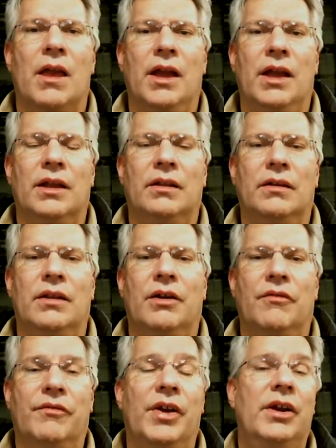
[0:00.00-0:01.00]
and they're
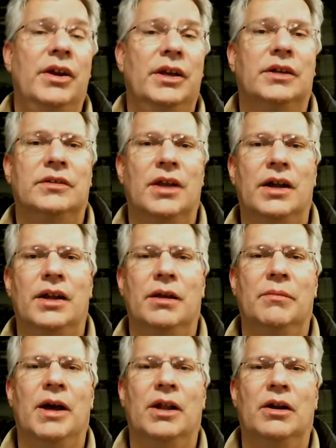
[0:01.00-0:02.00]
very excited
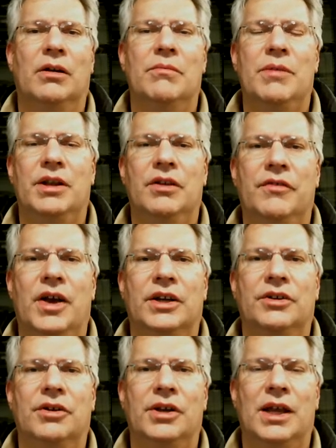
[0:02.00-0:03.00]
about our
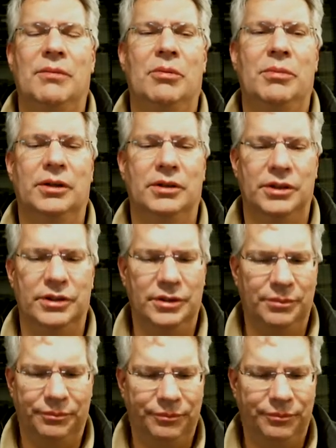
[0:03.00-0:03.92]
manufacturing capabilities.